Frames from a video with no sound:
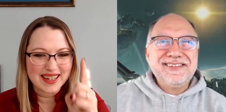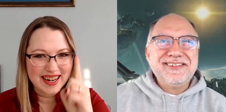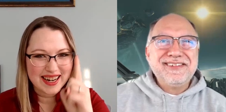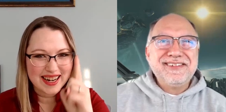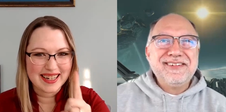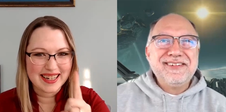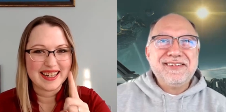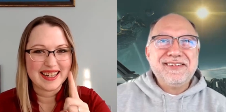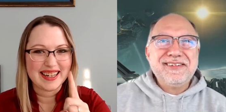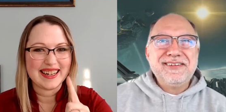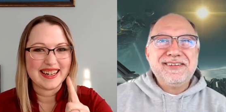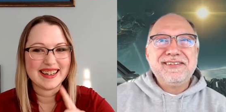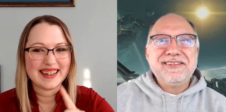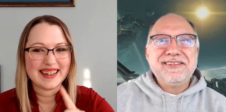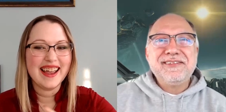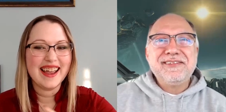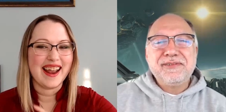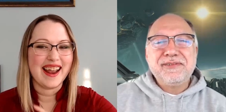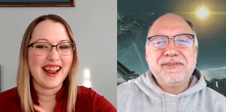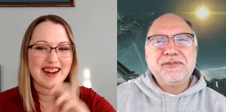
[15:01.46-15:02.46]
Speaker 1: thing that I
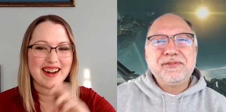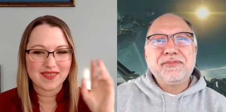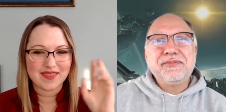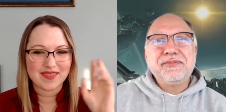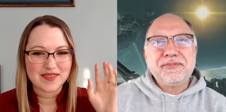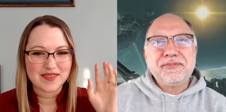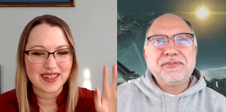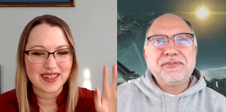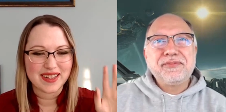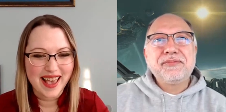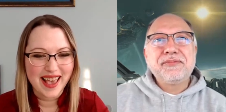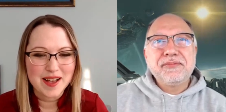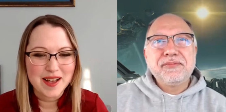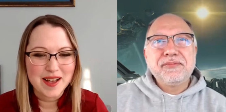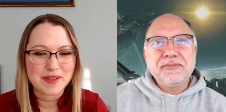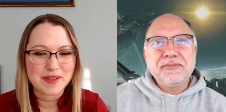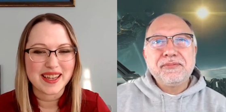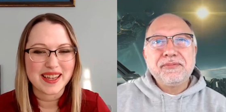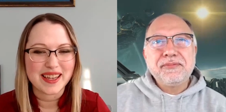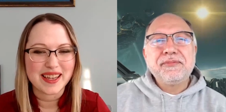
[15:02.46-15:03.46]
need, and I'm going to be
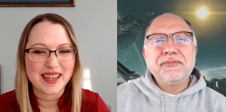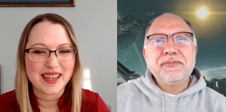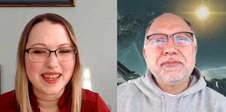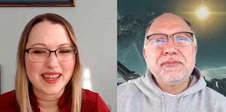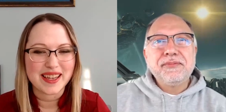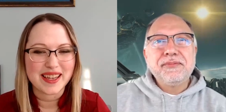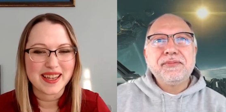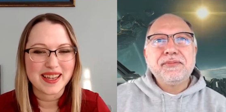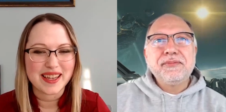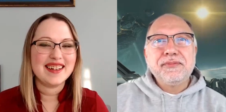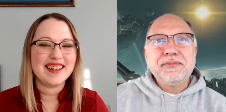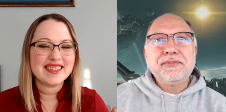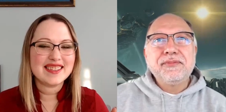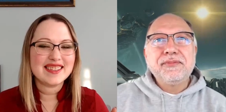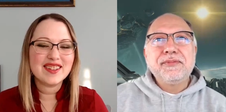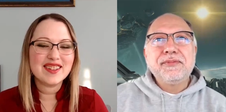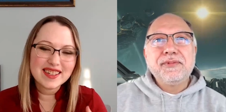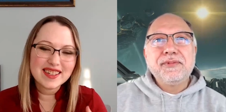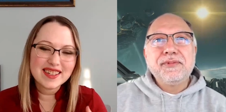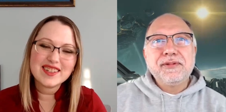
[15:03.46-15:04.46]
happy. And
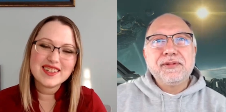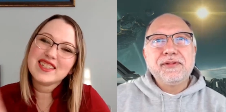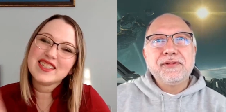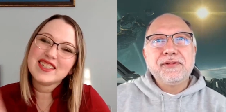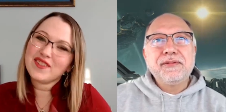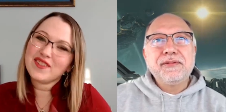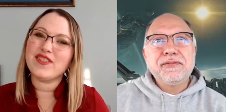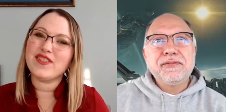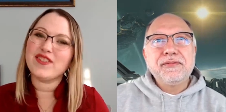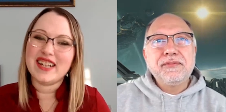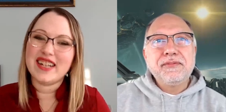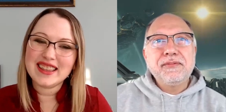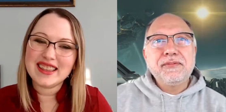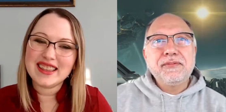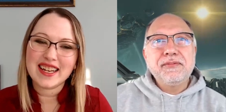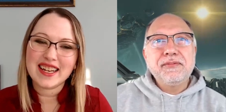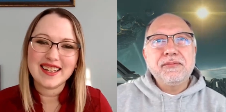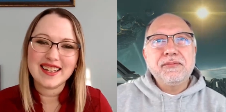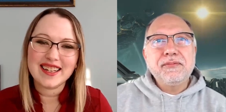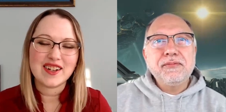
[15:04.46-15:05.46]
it's a little
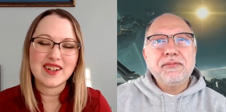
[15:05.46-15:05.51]
different